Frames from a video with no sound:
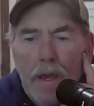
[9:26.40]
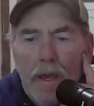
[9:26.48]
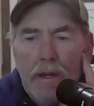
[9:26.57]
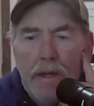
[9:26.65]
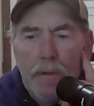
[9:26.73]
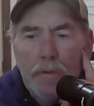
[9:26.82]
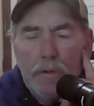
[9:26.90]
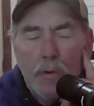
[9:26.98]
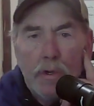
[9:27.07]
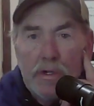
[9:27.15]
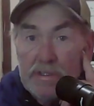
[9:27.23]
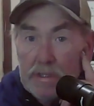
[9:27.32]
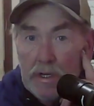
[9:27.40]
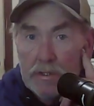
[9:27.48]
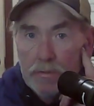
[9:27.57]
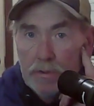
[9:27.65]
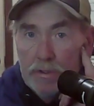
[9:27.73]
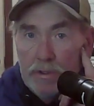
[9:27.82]
And he would criticize
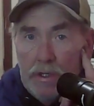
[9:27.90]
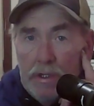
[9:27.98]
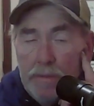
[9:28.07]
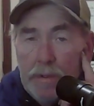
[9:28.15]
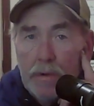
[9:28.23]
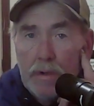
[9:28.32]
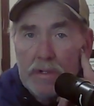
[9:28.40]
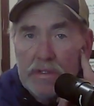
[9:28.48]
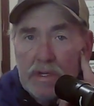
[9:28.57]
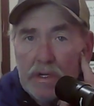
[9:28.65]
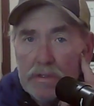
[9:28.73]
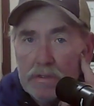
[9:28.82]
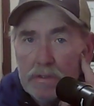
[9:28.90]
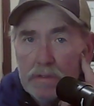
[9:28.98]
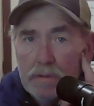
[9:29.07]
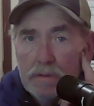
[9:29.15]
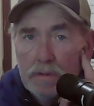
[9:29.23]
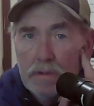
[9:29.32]
when you needed to be criticized.
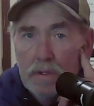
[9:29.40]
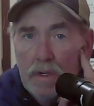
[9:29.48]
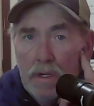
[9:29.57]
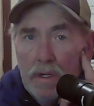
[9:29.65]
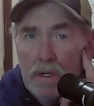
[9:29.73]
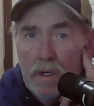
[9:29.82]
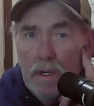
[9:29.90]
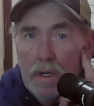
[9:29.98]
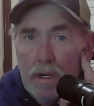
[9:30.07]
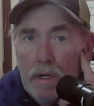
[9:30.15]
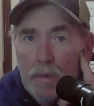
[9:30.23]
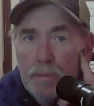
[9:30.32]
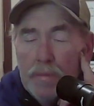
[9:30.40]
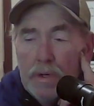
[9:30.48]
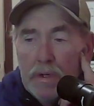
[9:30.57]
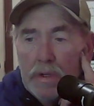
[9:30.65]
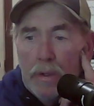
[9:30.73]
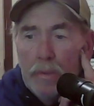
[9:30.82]

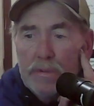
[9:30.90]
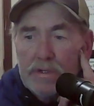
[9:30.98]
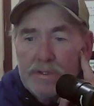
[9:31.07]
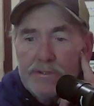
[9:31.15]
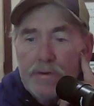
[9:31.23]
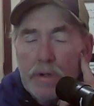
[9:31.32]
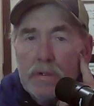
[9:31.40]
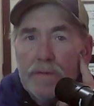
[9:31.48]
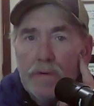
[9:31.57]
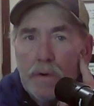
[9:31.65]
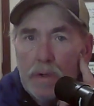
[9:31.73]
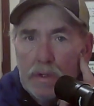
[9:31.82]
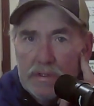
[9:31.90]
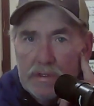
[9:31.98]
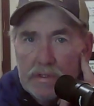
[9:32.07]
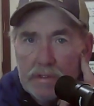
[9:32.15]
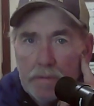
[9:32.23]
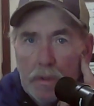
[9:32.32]
But it was constructive
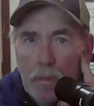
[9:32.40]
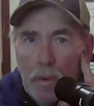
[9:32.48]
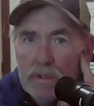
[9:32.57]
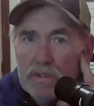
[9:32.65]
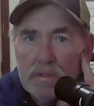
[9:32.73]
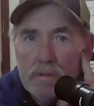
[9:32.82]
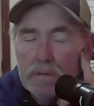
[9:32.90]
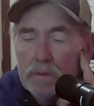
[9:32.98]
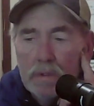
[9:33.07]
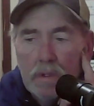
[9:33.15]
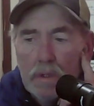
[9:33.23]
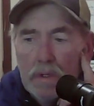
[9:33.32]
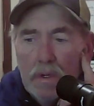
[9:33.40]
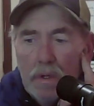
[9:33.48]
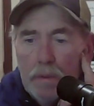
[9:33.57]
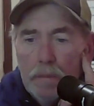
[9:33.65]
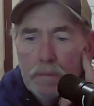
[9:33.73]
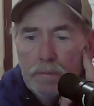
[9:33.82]
criticism. It wasn't
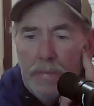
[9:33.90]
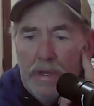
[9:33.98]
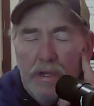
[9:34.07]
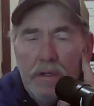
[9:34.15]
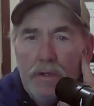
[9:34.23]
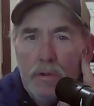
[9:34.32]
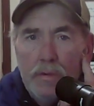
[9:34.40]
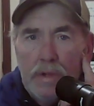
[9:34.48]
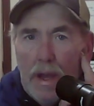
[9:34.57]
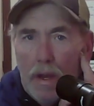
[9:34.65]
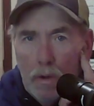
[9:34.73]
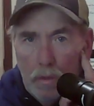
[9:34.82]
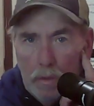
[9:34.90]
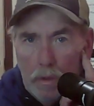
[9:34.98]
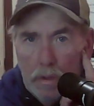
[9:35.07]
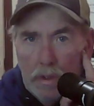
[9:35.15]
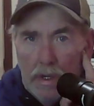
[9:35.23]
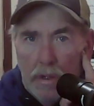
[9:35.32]
beating you down.
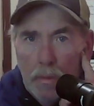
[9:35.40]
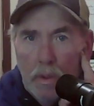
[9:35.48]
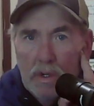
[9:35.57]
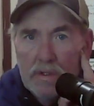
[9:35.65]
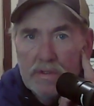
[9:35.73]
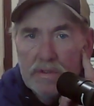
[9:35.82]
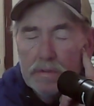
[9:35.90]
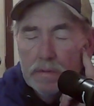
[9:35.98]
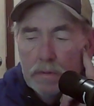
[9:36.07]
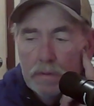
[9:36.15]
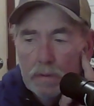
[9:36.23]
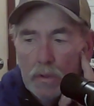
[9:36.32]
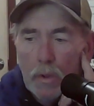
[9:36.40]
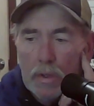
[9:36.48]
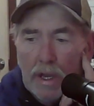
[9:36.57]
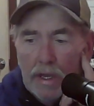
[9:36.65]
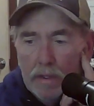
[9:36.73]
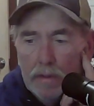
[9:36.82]
It was,
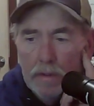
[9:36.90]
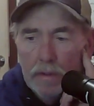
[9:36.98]
okay,